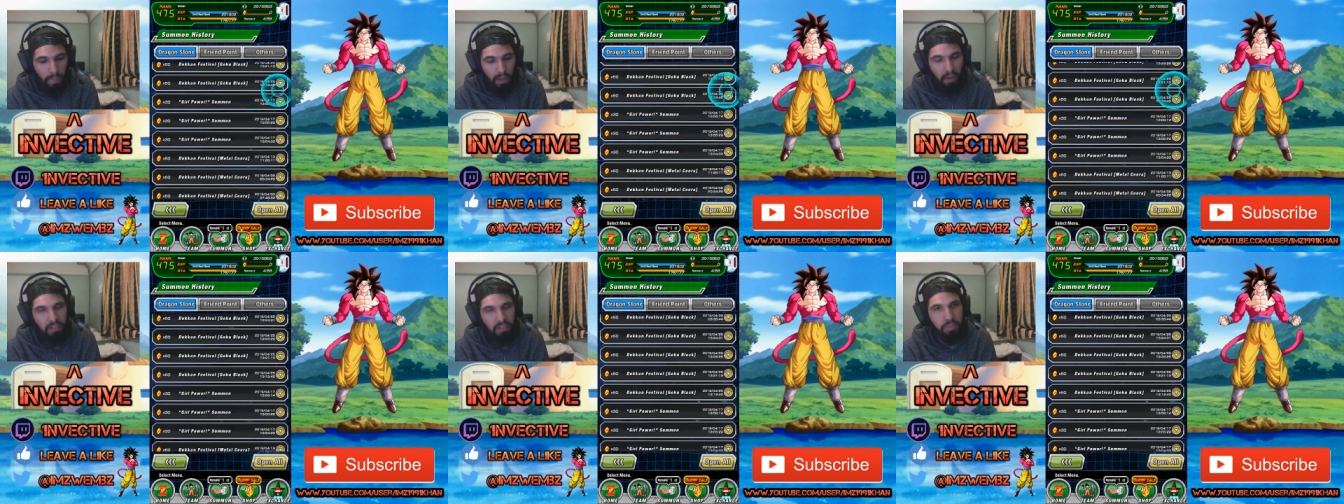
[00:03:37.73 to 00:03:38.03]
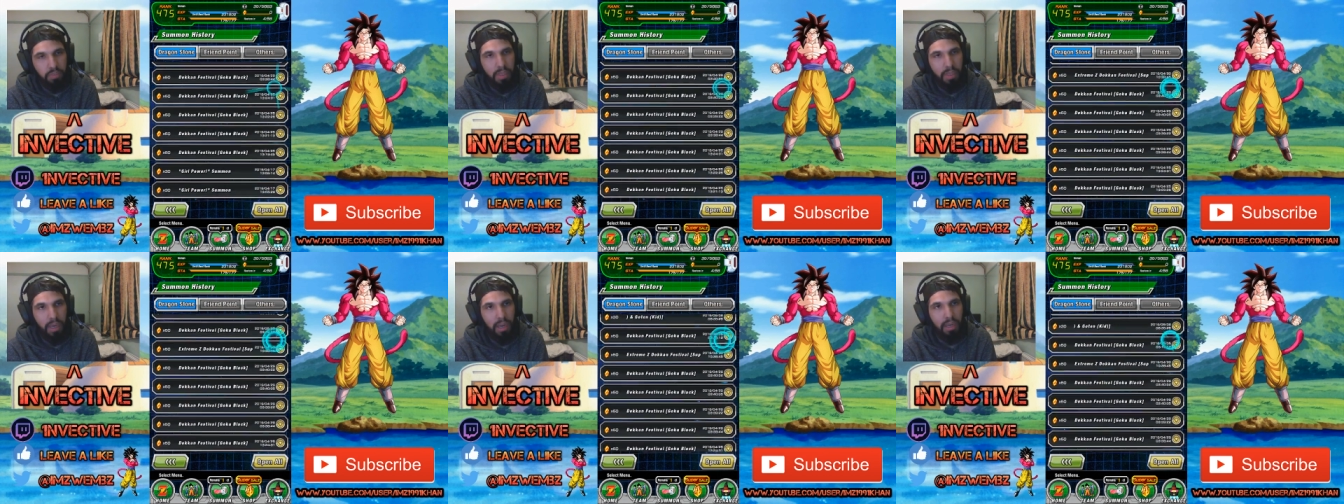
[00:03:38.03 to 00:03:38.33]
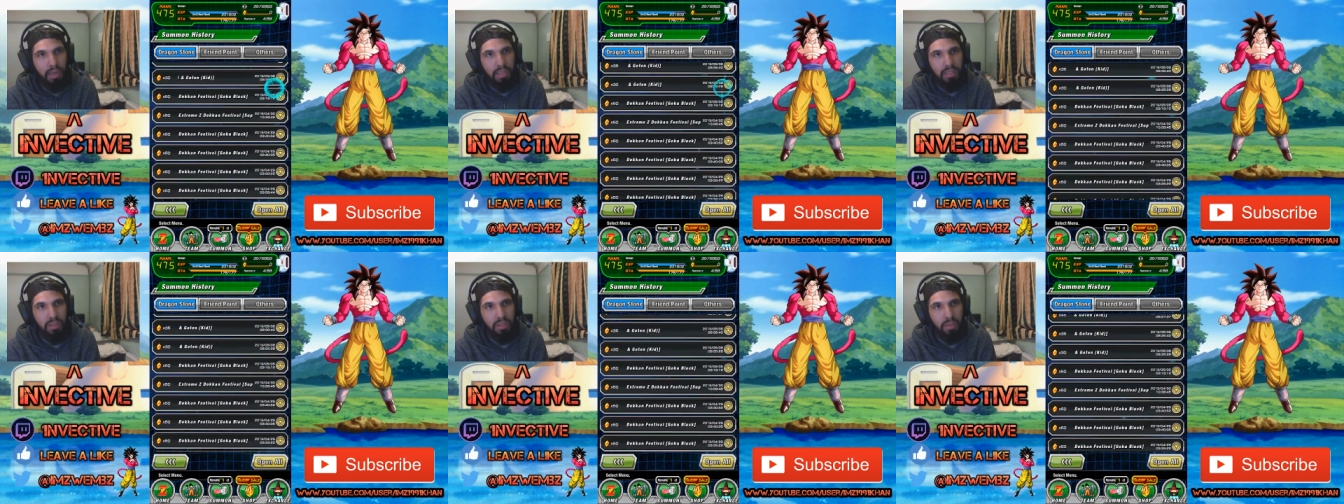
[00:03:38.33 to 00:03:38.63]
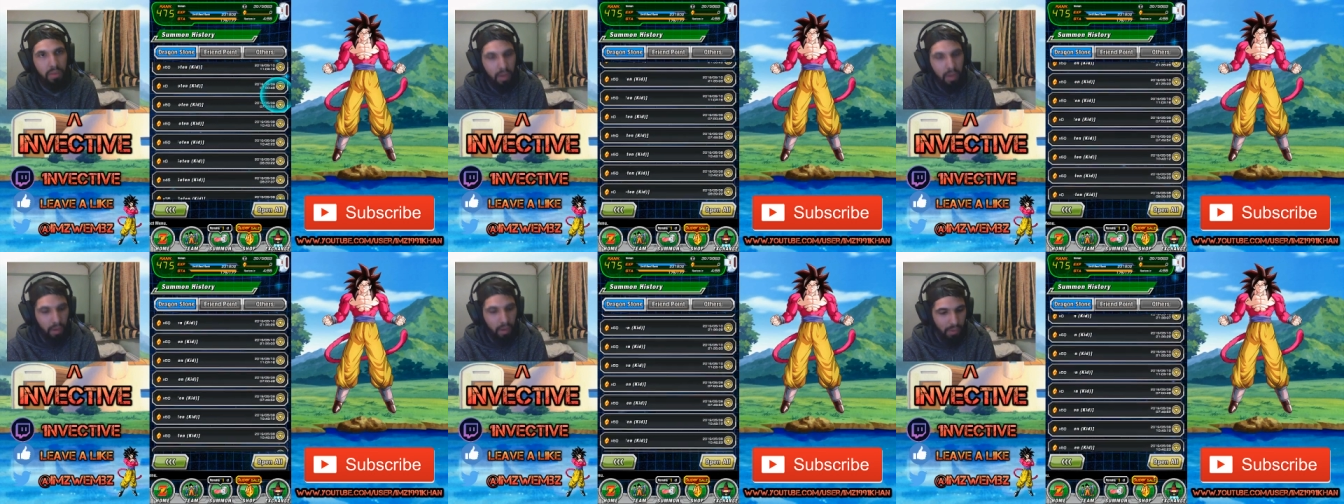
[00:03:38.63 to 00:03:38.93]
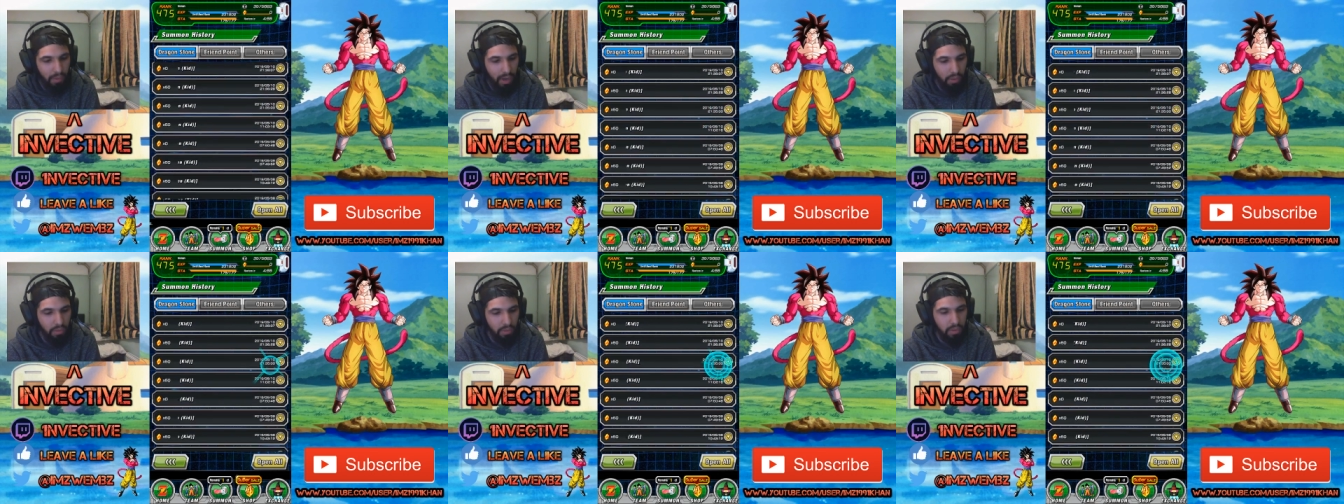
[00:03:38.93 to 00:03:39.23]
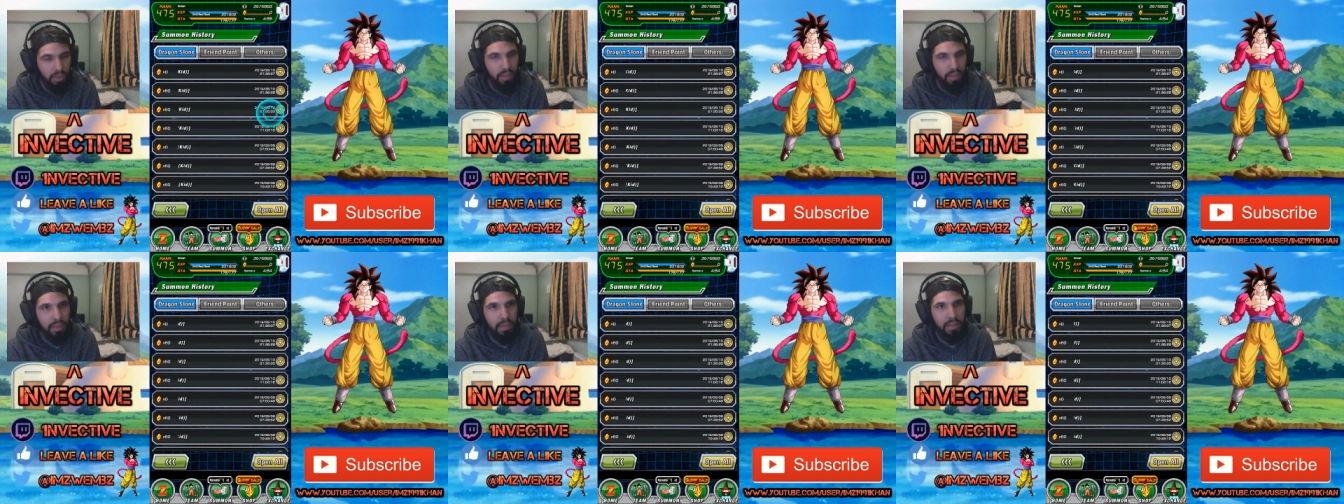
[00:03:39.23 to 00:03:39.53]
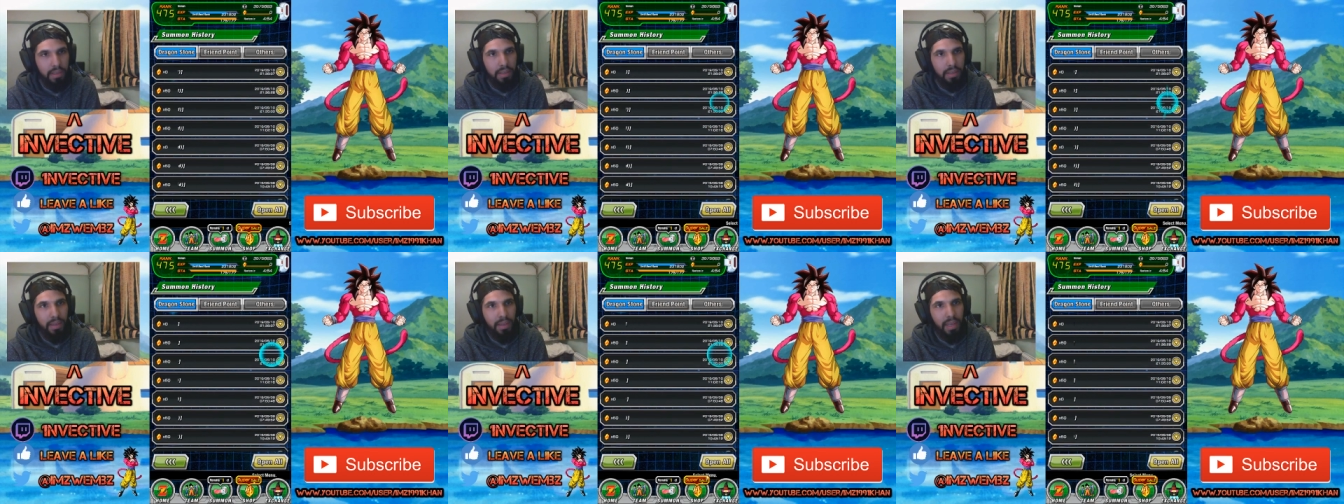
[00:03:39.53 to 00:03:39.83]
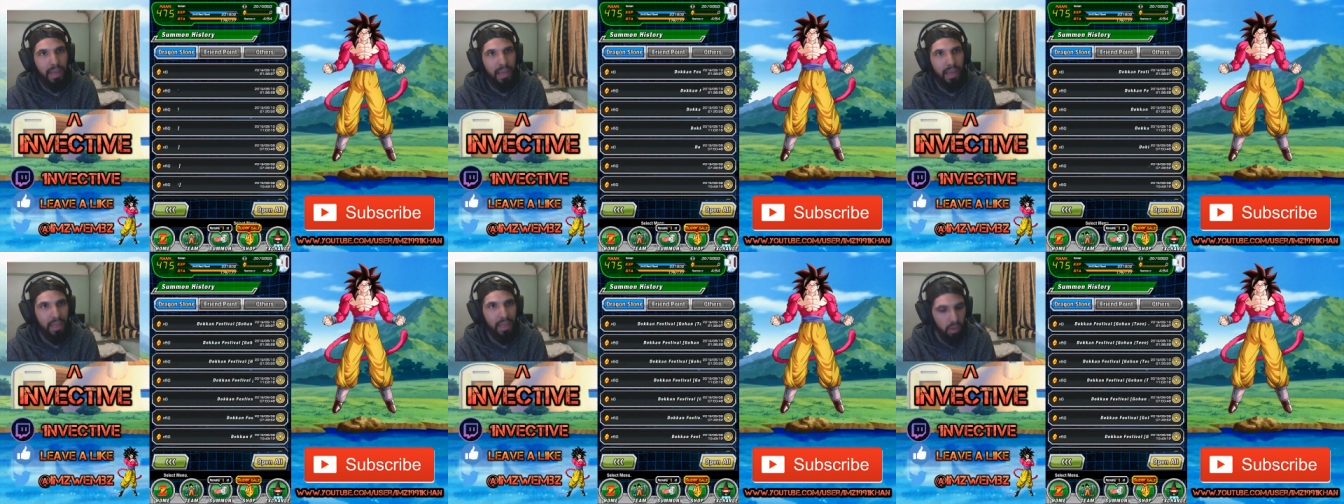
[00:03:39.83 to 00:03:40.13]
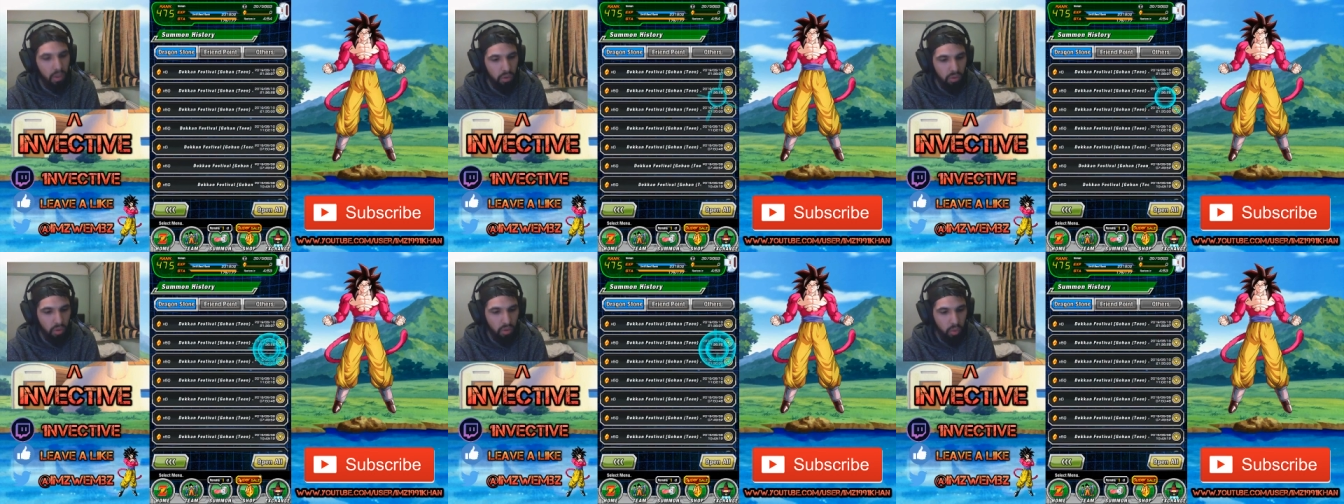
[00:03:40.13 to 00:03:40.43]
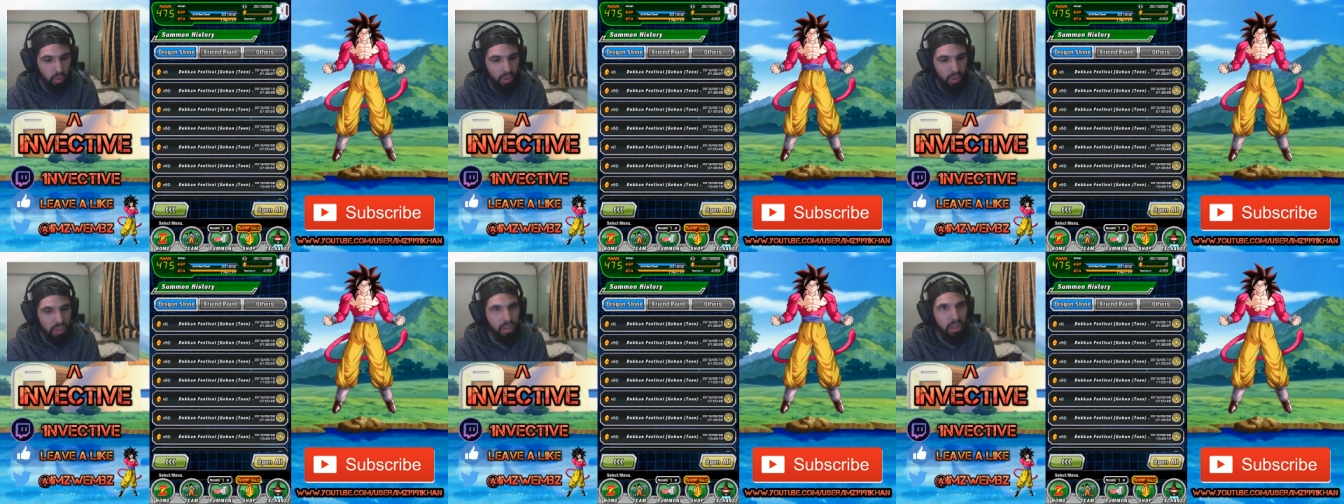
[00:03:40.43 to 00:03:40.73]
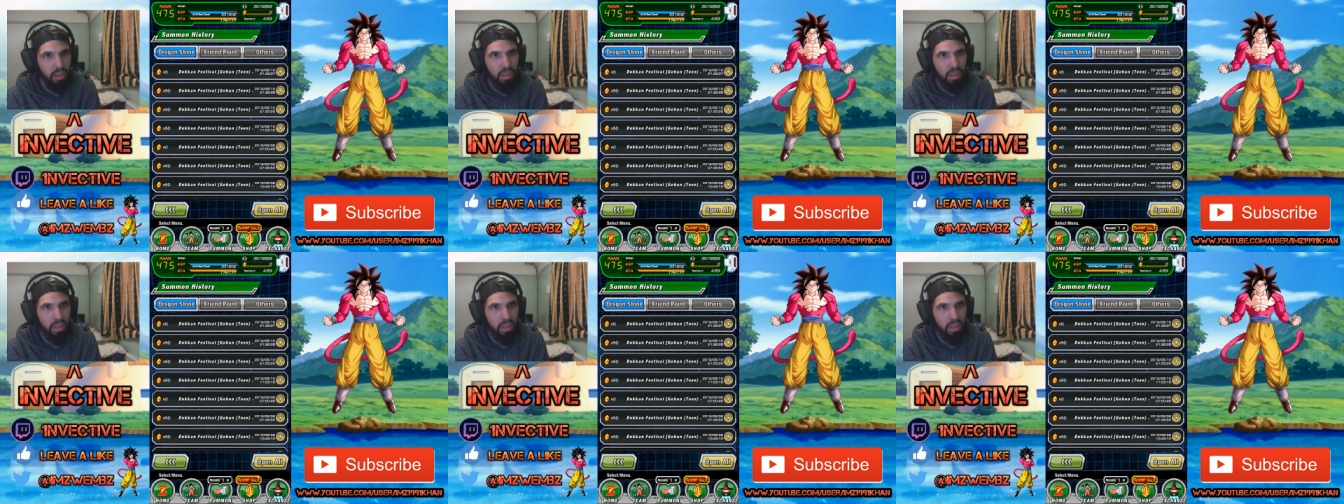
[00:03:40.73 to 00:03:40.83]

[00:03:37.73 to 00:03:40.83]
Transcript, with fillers: I've spent at least around 800 quid